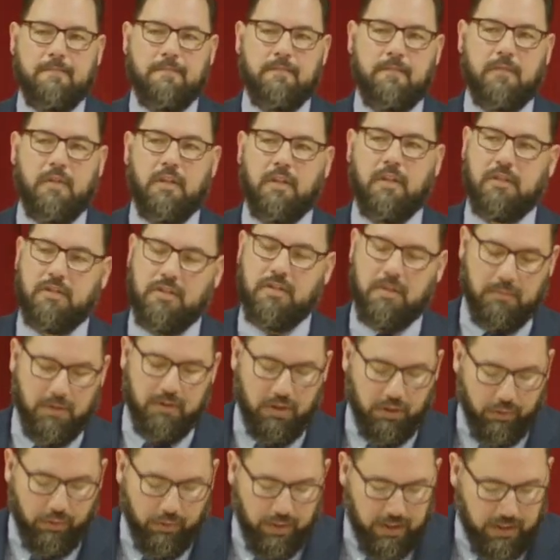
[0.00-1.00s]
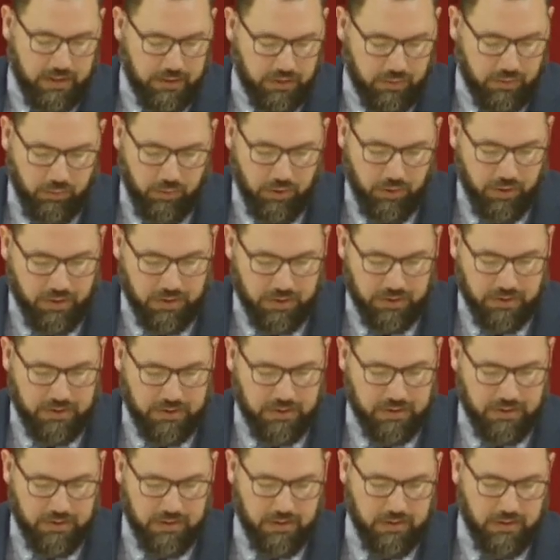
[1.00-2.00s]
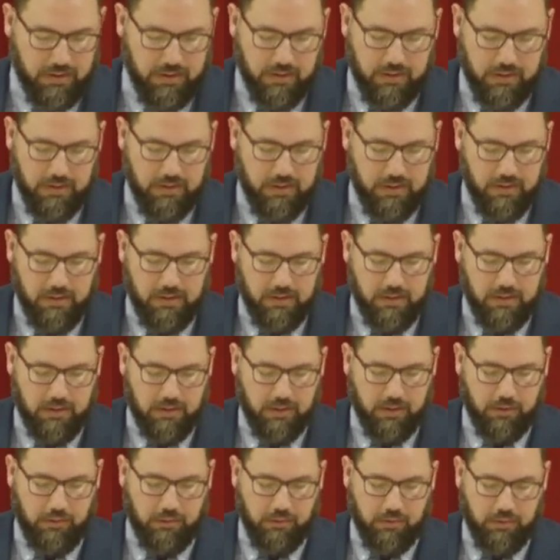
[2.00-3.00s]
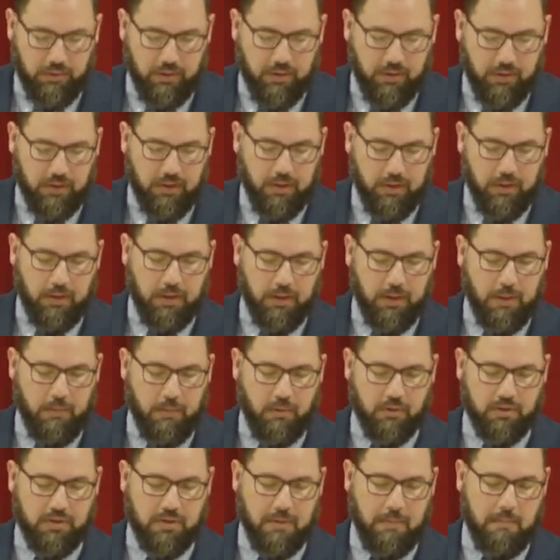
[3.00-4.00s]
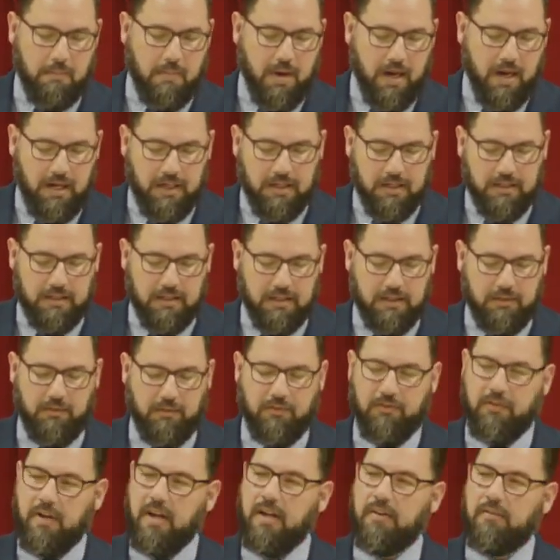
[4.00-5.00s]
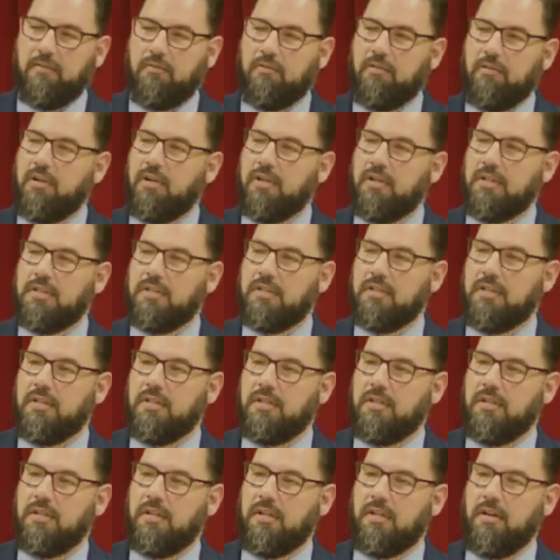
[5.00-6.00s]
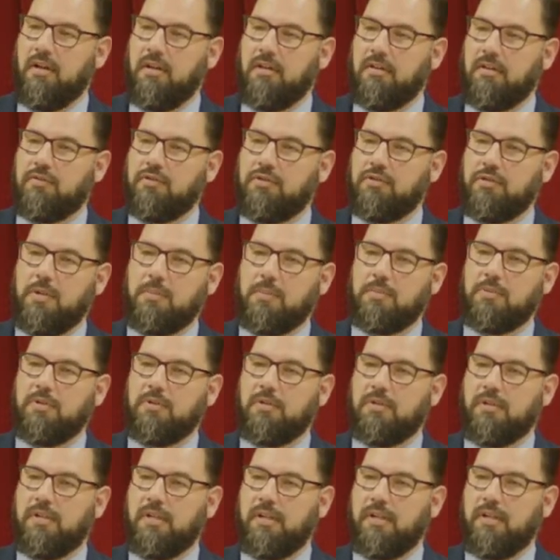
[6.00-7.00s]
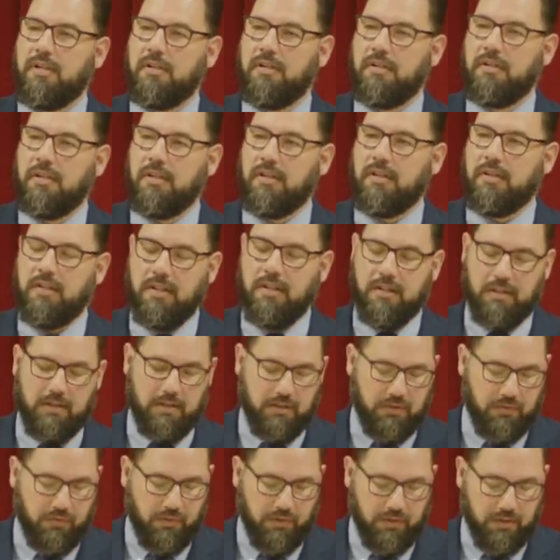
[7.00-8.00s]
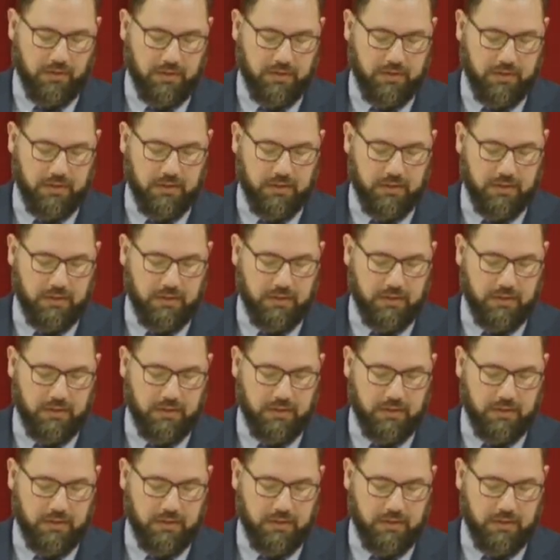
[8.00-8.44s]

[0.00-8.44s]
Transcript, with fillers: that some of the greatest words, the, the, the, the most amazing five words in, in all of Scripture here in, in, in this verse.